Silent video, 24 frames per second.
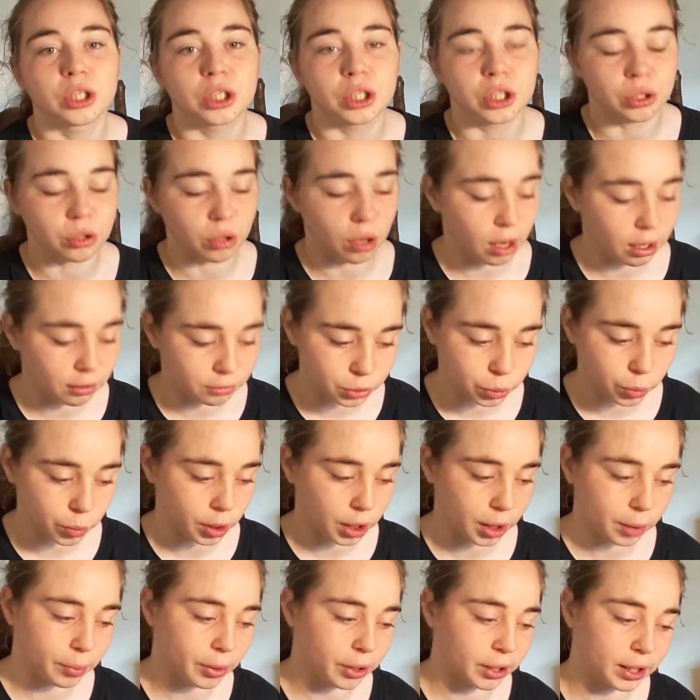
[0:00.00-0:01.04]
You don't have to
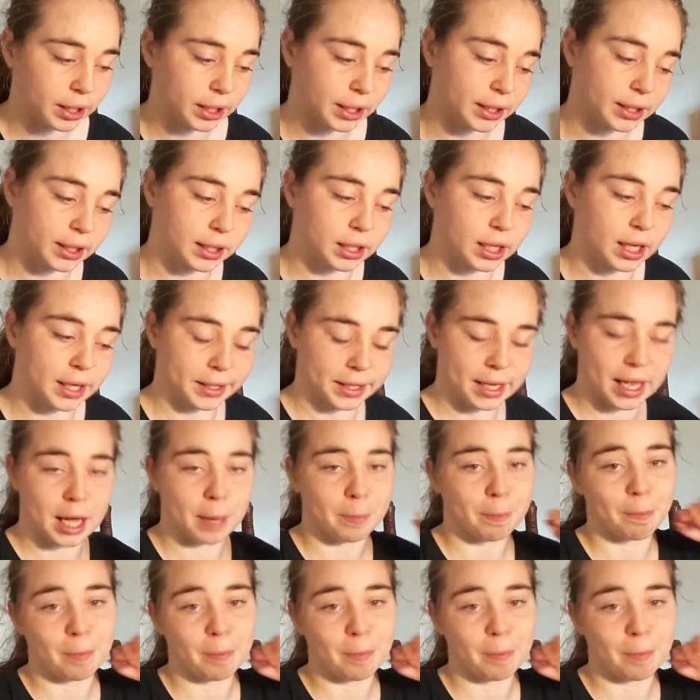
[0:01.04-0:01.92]
worry about anything like that.